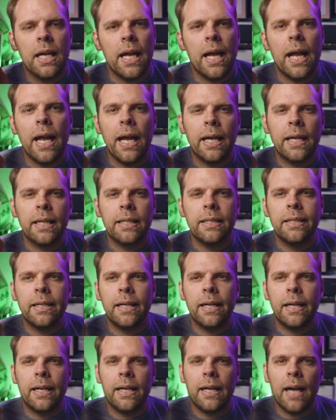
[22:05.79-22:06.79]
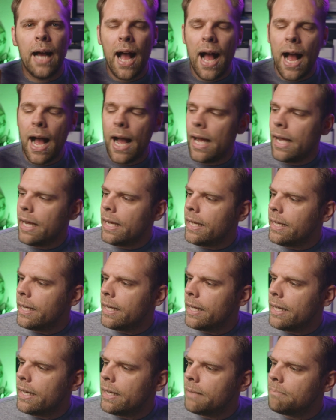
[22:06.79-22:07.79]
and uh, I
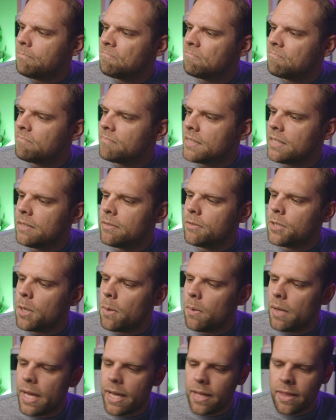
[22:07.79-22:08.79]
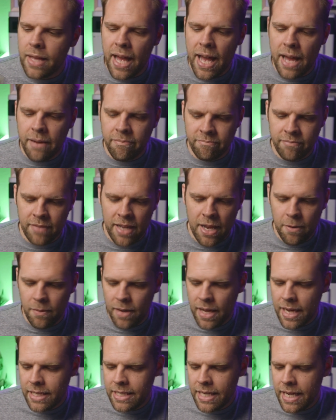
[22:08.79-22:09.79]
uh, don't like that. I don't
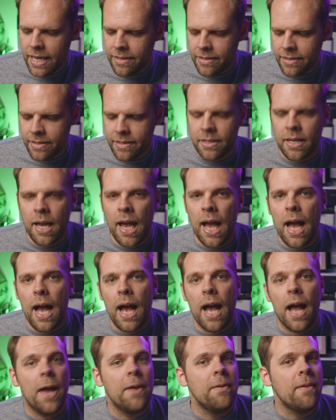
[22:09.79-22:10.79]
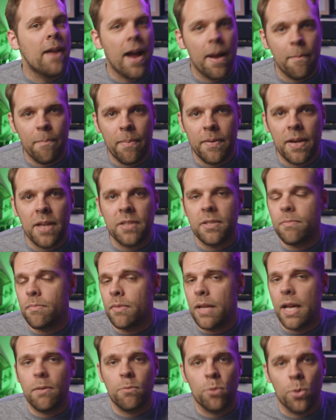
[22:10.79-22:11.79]
like dents. Not doesn't
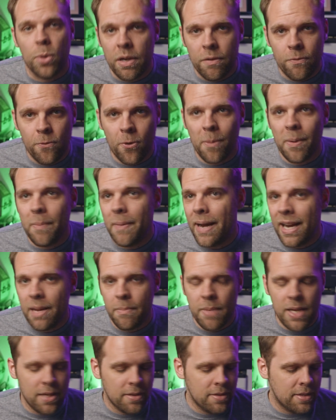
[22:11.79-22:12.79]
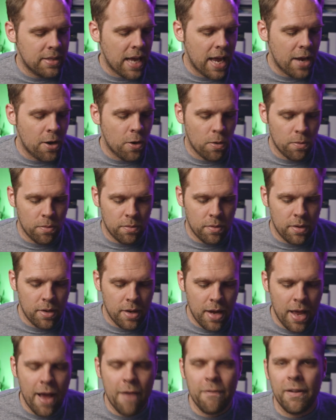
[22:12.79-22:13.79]
like ruin it for me by any means. I don't
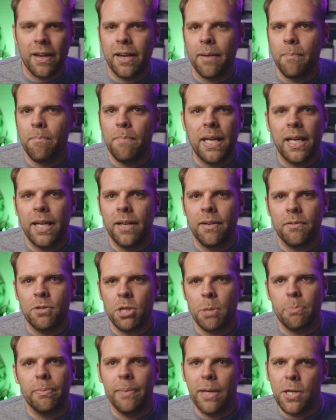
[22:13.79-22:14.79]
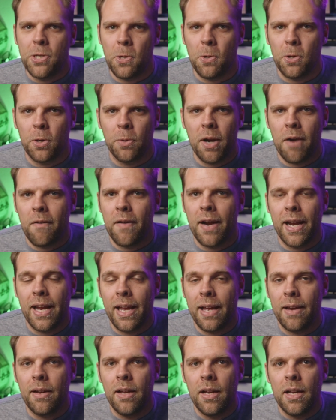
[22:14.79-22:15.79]
have like a big chip on my shoulder whenever I
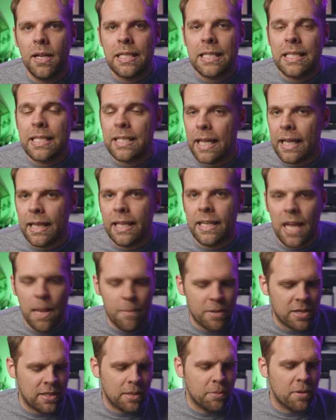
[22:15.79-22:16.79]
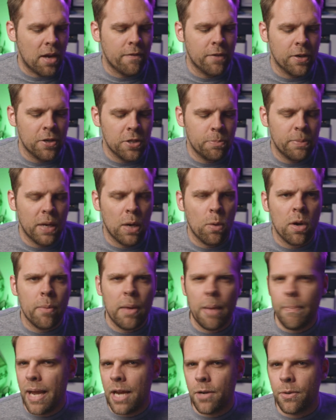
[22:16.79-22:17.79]
get slightly damaged slipcovers, but one of
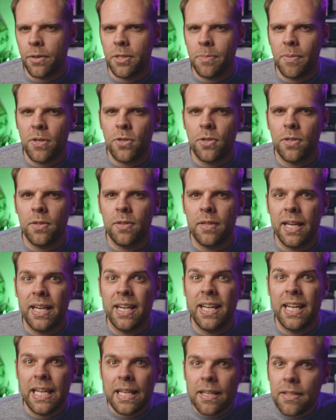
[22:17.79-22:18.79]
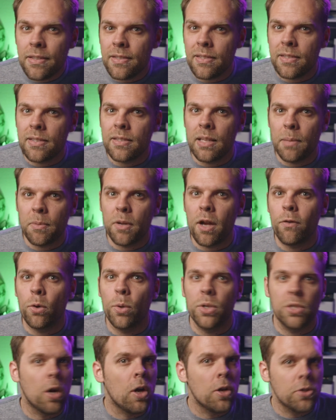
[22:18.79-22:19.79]
my patrons mentioned that his slipcover
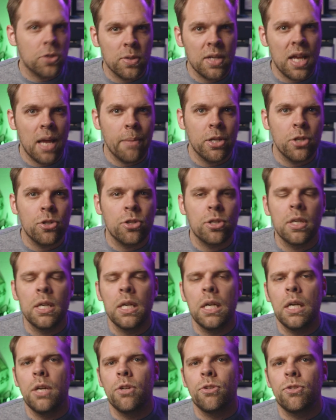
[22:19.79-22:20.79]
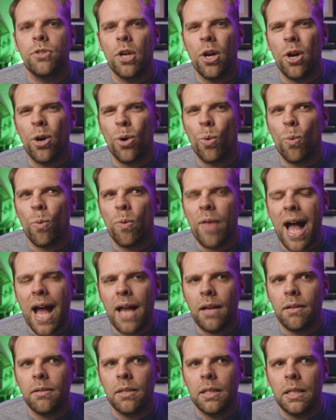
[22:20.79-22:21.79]
was also damaged, so that